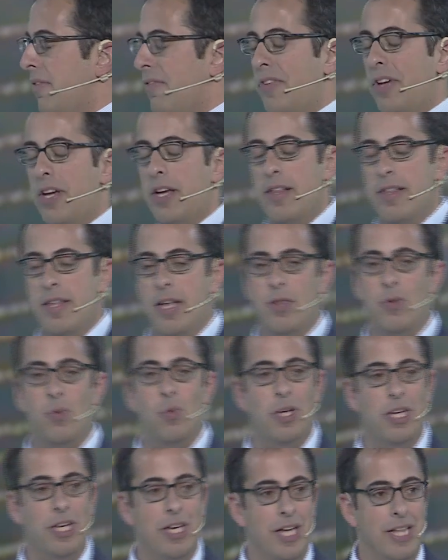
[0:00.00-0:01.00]
things that
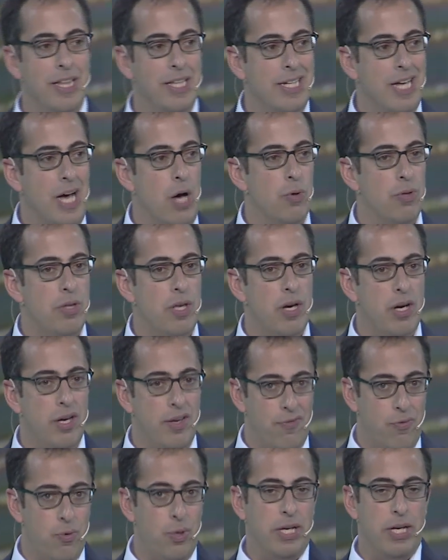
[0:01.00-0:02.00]
we encounter
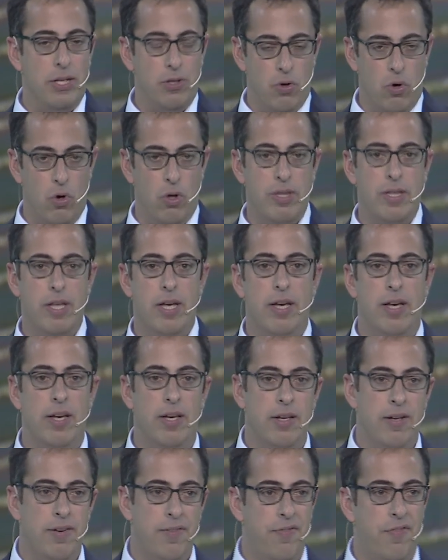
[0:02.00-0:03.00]
if we can roll the
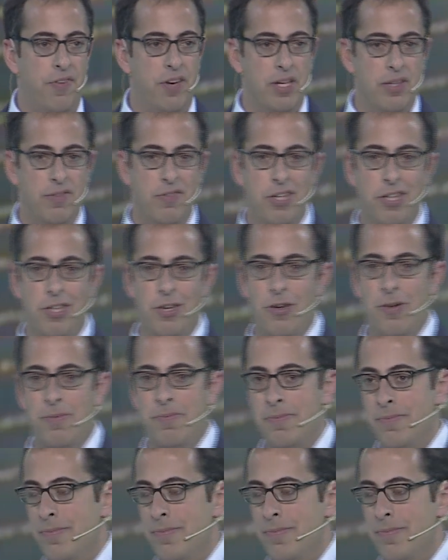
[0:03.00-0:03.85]
third video.